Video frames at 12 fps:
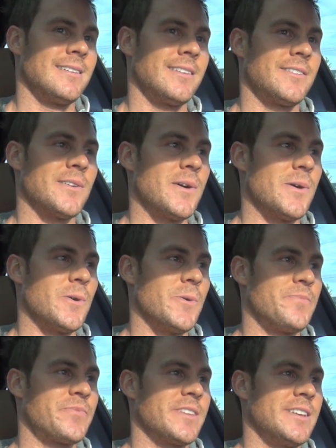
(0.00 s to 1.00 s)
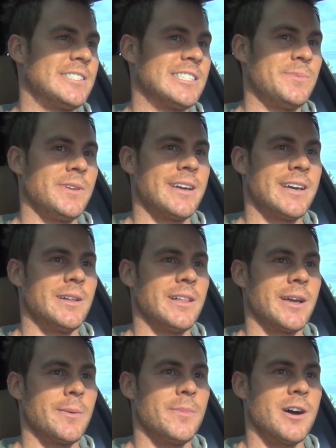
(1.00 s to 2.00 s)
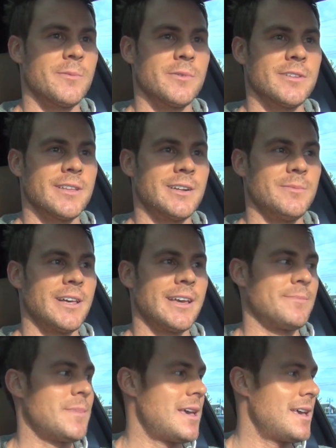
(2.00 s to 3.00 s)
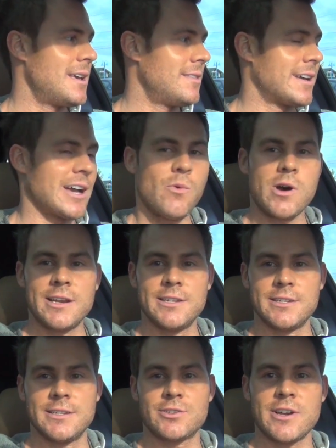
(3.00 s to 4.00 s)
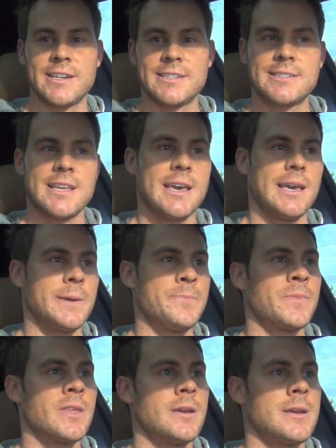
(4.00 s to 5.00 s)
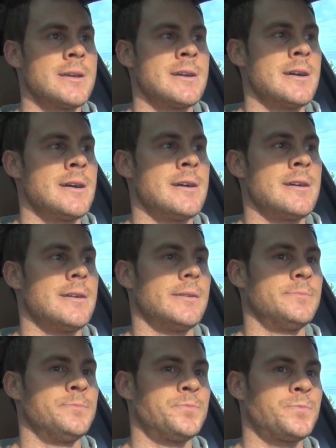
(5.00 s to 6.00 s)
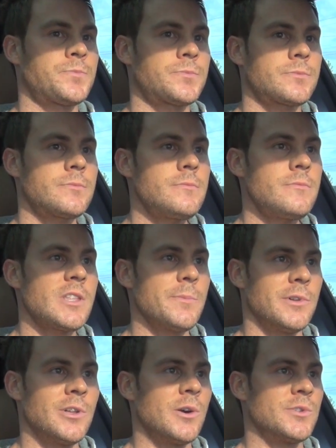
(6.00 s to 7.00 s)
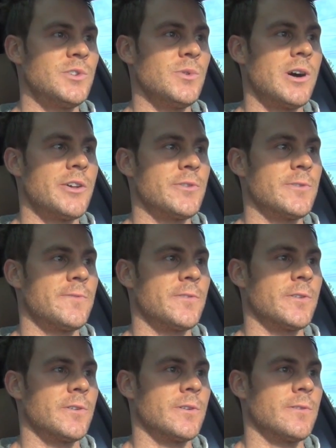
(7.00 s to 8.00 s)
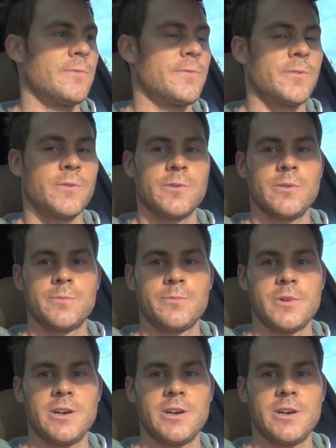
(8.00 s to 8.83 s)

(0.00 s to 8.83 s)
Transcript: So it's just been kind of like a bummer that I'm like, man, like I wanted to try to stay below 200 for